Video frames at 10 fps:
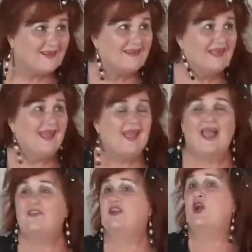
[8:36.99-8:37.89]
it,
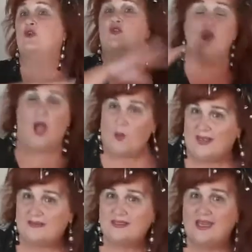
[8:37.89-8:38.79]
and they don't know
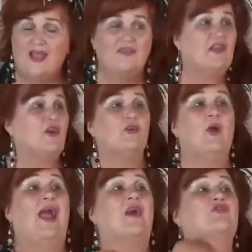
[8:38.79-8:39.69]
it, and they don't know
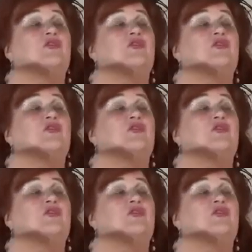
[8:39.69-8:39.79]
how